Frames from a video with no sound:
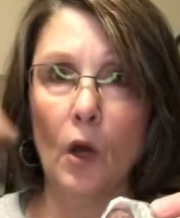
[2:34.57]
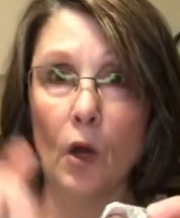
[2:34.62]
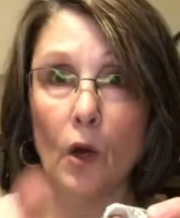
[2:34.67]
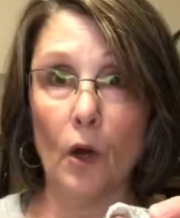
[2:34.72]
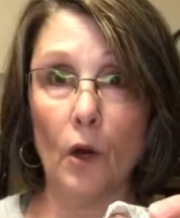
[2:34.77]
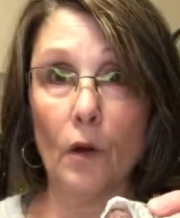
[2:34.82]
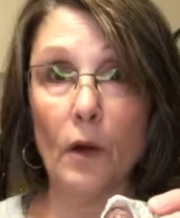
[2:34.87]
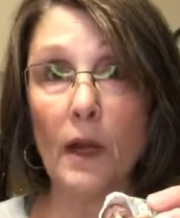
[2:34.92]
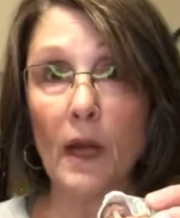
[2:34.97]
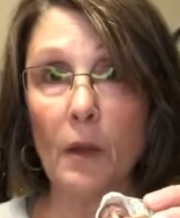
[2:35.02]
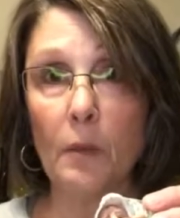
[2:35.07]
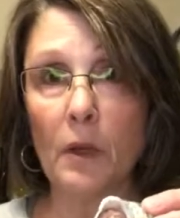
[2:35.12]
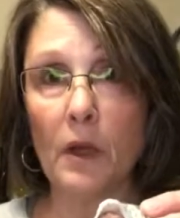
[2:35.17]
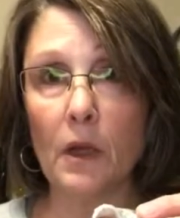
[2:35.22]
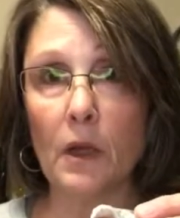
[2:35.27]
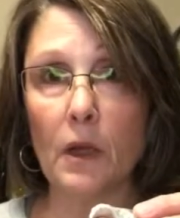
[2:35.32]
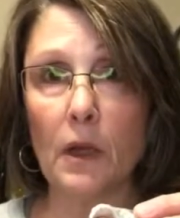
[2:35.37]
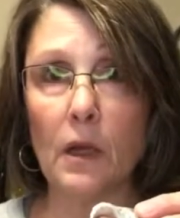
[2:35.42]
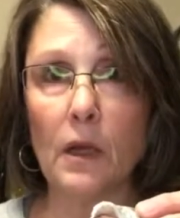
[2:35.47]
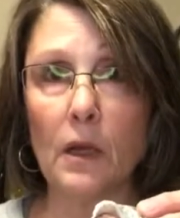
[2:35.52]
her name
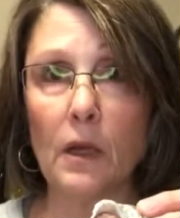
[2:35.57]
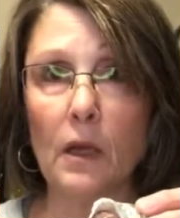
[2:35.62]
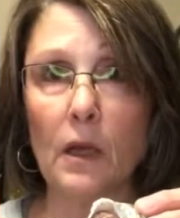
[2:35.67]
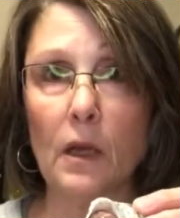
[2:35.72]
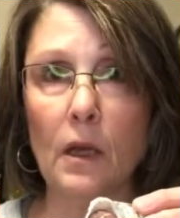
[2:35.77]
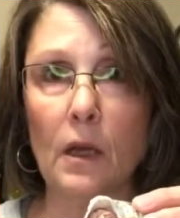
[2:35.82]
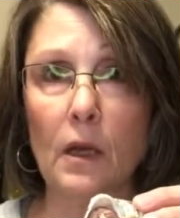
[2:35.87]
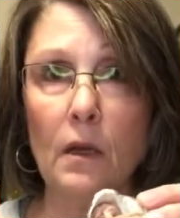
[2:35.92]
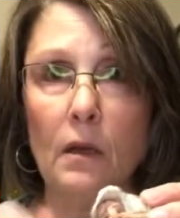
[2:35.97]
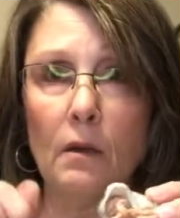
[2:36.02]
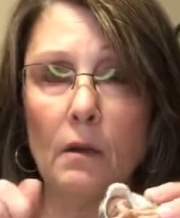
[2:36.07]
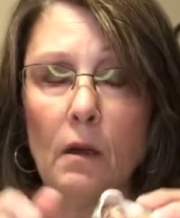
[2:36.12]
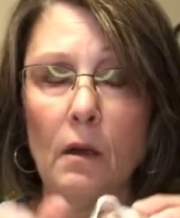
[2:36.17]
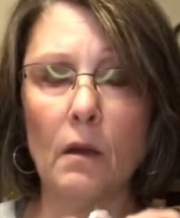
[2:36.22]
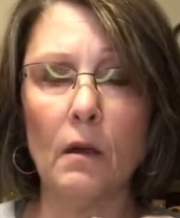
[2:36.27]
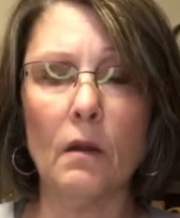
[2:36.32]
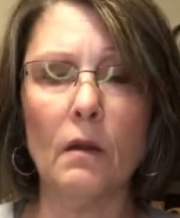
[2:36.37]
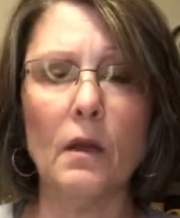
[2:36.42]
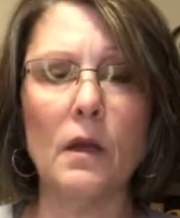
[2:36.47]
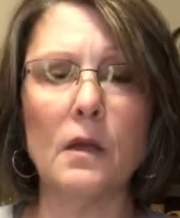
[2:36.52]
and link in
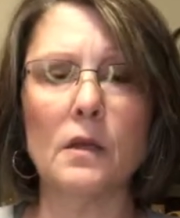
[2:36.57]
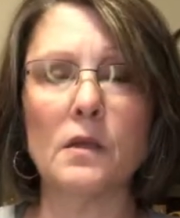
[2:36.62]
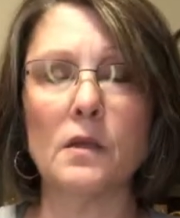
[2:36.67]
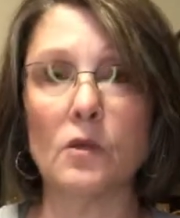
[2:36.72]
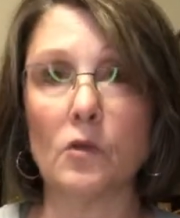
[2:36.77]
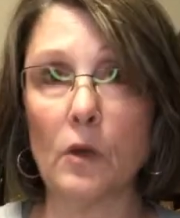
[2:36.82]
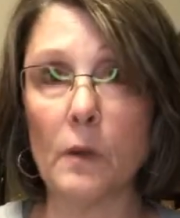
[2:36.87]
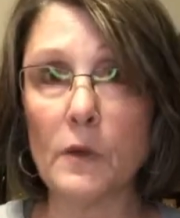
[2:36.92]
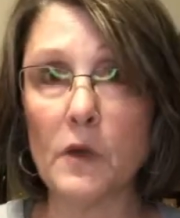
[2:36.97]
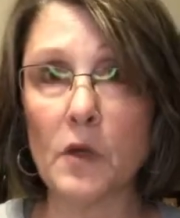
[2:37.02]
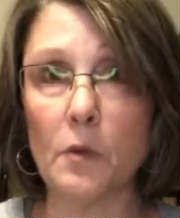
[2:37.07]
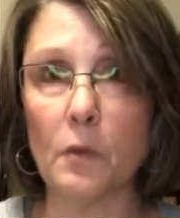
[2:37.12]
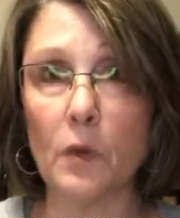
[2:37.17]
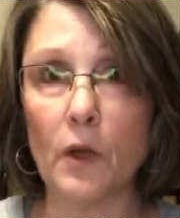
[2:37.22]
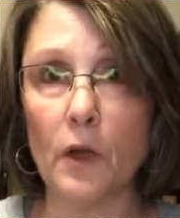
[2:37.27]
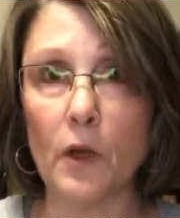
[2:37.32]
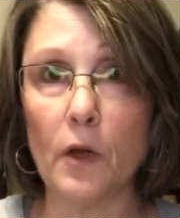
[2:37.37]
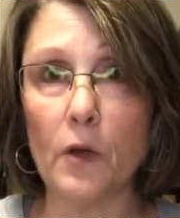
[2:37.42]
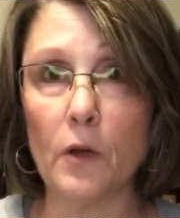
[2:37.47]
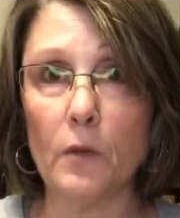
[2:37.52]
the description
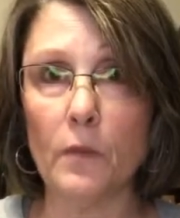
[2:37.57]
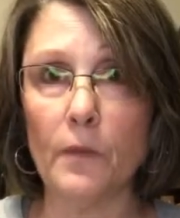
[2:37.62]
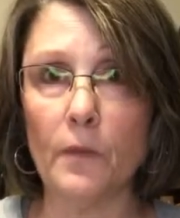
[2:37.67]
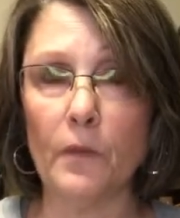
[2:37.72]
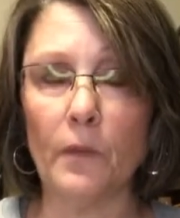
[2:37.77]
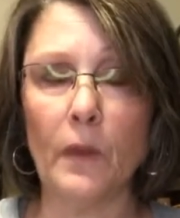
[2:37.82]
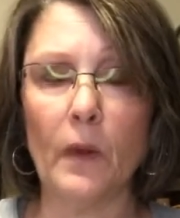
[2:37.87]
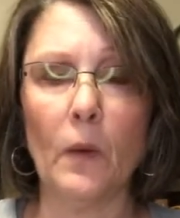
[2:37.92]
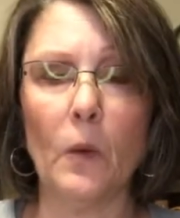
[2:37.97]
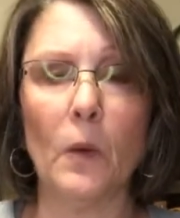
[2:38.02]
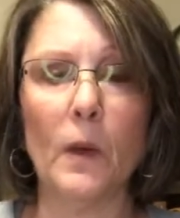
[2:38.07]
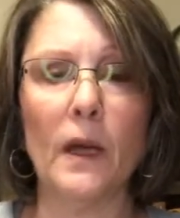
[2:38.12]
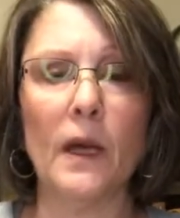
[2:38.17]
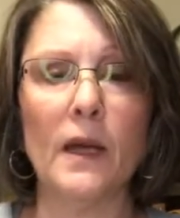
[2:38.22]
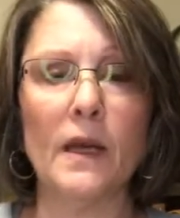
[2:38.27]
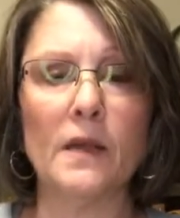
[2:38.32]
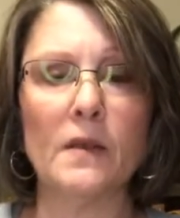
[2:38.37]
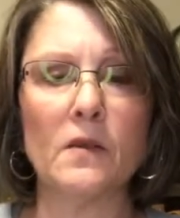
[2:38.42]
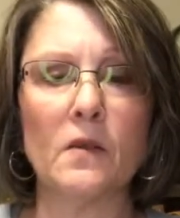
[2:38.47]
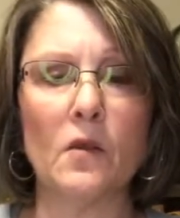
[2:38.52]
below.
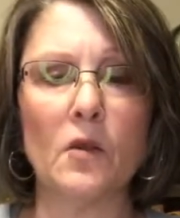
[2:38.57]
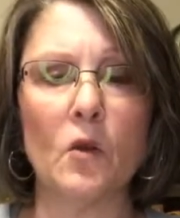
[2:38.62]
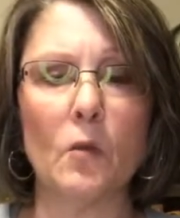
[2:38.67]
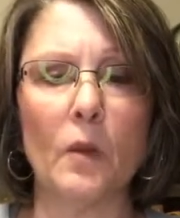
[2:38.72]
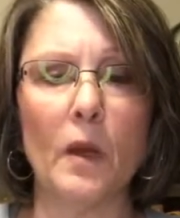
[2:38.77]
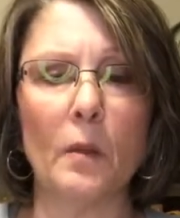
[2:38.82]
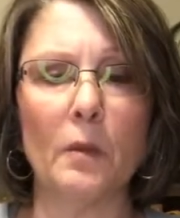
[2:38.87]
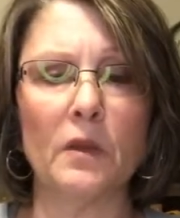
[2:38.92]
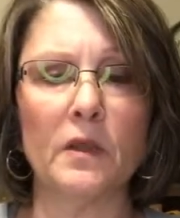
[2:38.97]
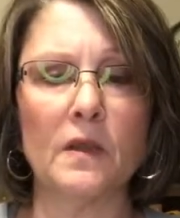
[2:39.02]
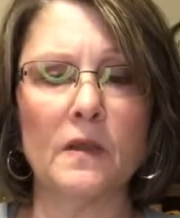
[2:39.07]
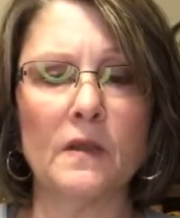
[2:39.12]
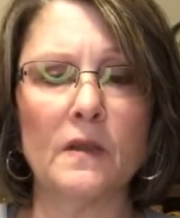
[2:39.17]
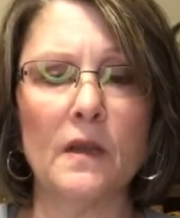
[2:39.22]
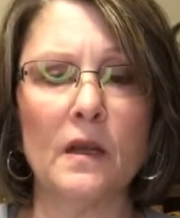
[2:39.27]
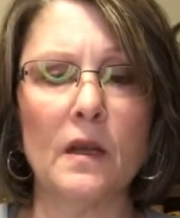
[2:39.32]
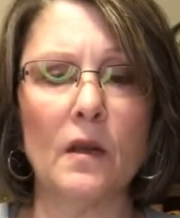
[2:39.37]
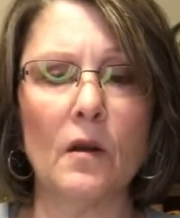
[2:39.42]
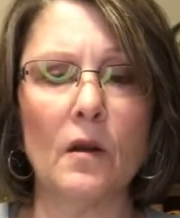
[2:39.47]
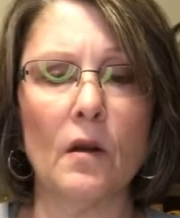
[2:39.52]
Okay, so you'll be able to
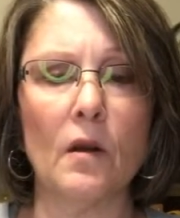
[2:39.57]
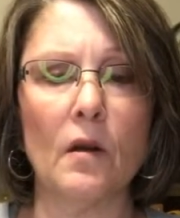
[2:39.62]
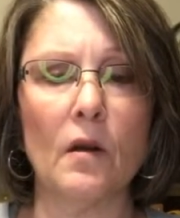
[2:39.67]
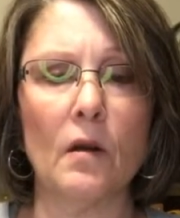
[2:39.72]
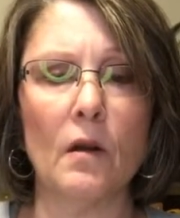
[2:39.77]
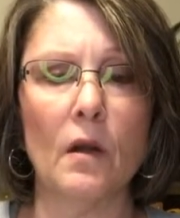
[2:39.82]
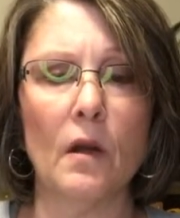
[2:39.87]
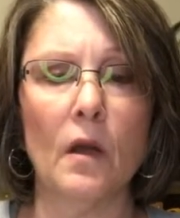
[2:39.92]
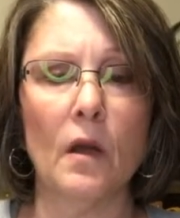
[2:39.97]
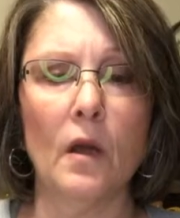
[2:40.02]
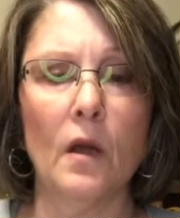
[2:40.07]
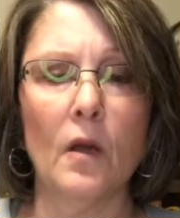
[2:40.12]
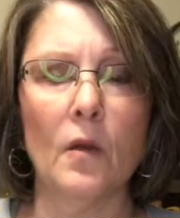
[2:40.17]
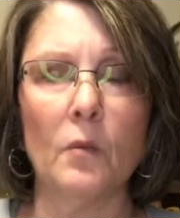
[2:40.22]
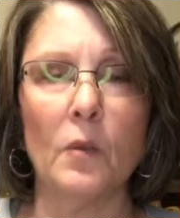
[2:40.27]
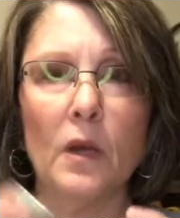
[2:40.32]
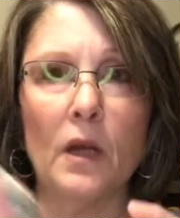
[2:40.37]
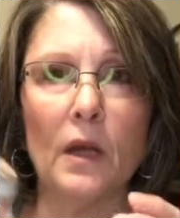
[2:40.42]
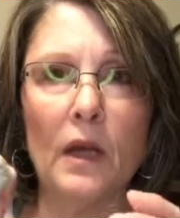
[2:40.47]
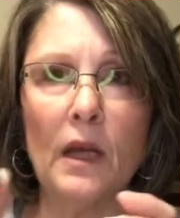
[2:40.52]
see her,
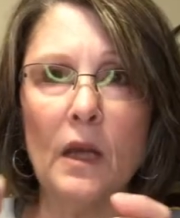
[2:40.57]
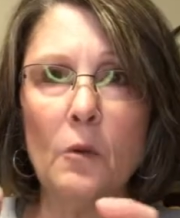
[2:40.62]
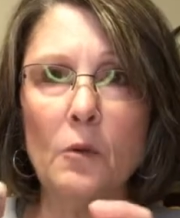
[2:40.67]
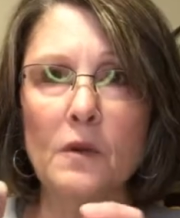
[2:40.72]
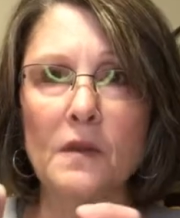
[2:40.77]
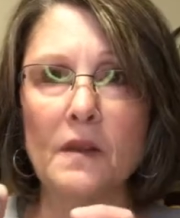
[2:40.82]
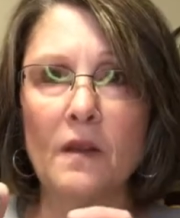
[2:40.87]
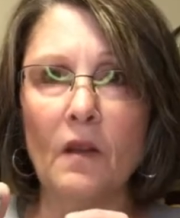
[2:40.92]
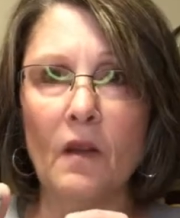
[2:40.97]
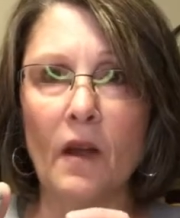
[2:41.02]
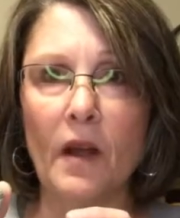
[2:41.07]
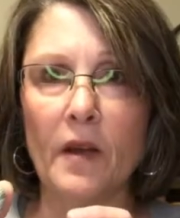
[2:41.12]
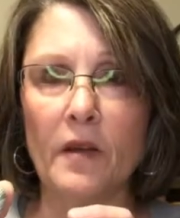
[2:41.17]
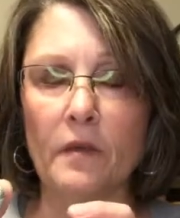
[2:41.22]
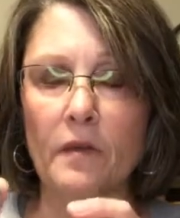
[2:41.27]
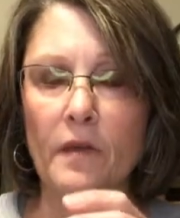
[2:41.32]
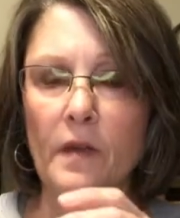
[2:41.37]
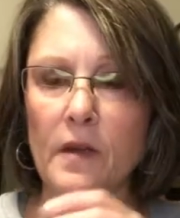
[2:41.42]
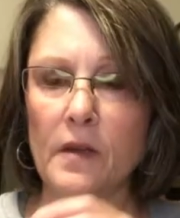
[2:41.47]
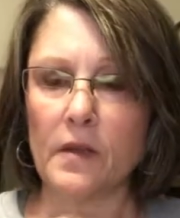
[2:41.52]
but he was a lot of
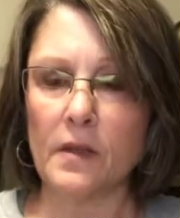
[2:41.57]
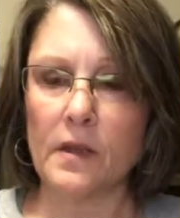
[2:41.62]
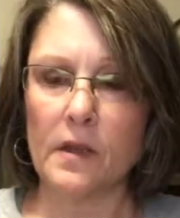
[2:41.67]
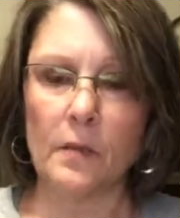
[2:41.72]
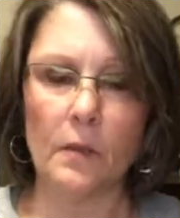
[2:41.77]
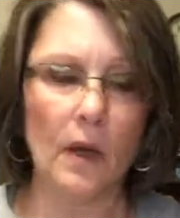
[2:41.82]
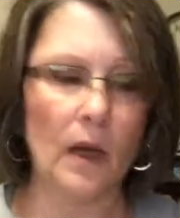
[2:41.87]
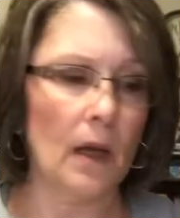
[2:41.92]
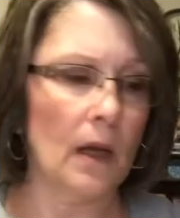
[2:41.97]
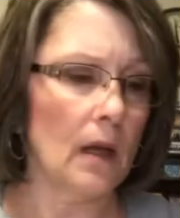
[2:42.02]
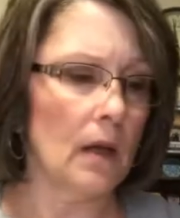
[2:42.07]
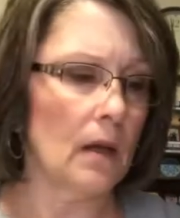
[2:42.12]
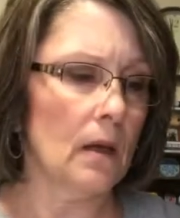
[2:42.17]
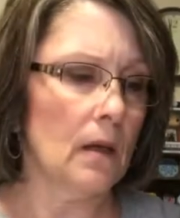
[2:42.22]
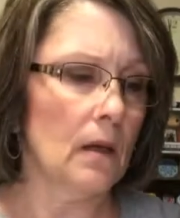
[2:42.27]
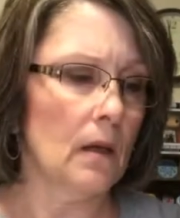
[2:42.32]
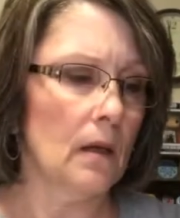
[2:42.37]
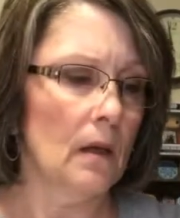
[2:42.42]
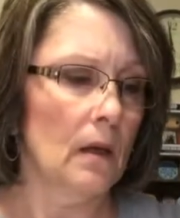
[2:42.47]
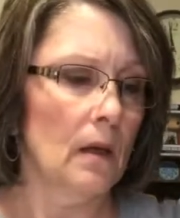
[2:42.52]
fun to
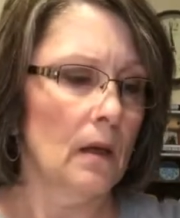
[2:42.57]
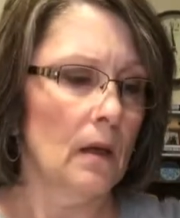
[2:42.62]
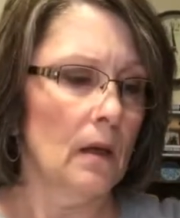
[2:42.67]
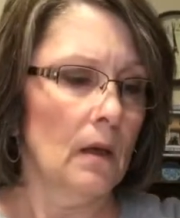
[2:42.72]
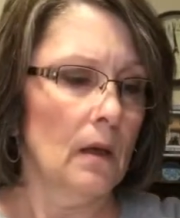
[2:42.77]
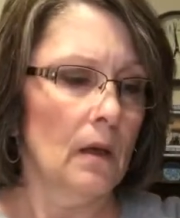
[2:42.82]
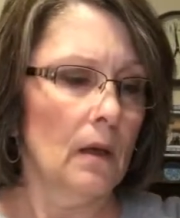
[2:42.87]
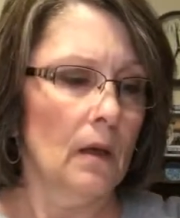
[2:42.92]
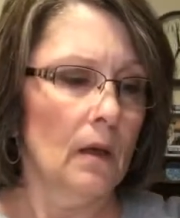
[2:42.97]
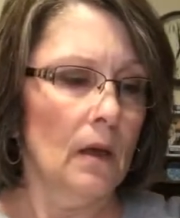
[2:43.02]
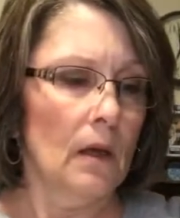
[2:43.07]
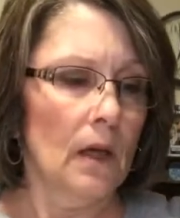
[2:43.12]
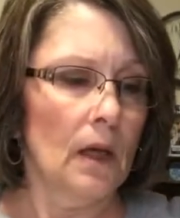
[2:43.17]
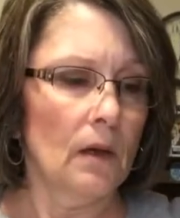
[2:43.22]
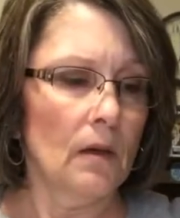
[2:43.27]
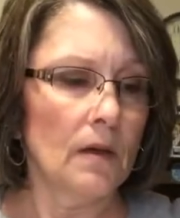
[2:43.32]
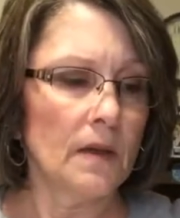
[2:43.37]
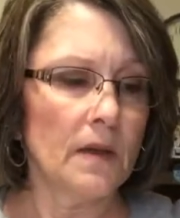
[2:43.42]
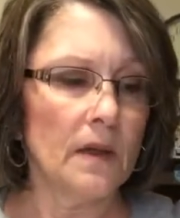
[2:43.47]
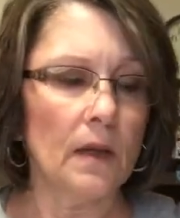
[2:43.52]
make.
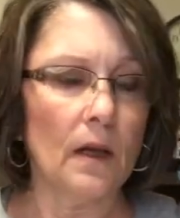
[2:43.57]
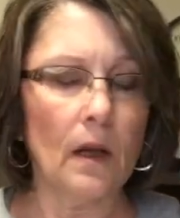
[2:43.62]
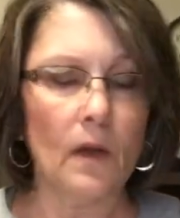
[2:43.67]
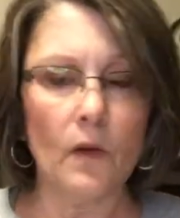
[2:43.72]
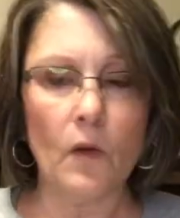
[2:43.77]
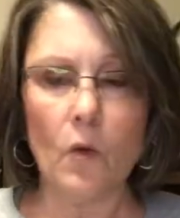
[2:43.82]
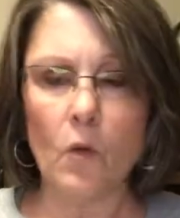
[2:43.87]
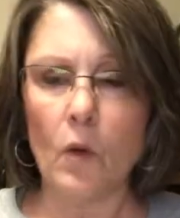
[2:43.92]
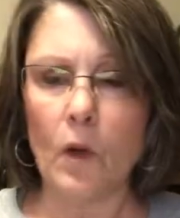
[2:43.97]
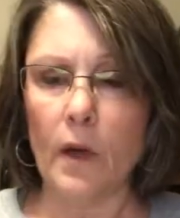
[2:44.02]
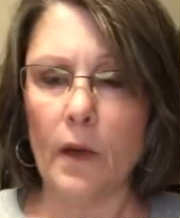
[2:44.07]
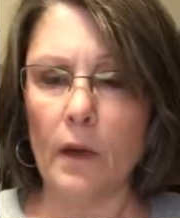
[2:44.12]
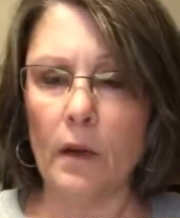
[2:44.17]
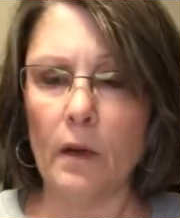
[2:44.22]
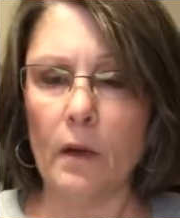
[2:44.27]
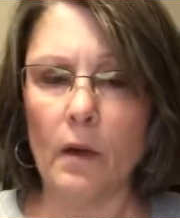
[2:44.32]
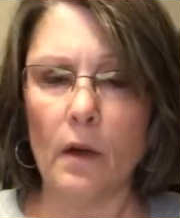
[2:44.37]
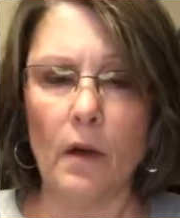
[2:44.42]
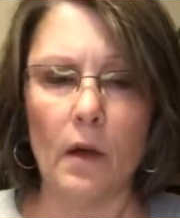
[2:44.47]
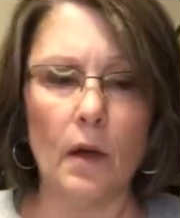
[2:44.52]
Here's another
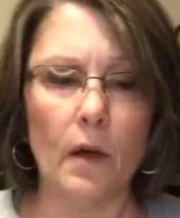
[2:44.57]
one